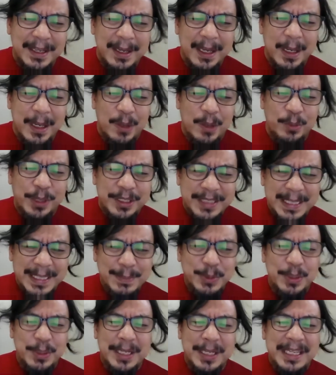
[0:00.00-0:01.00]
which
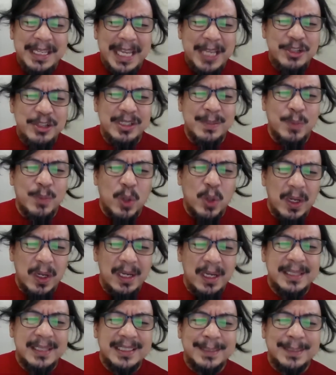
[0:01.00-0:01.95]
seems to engage in a more or less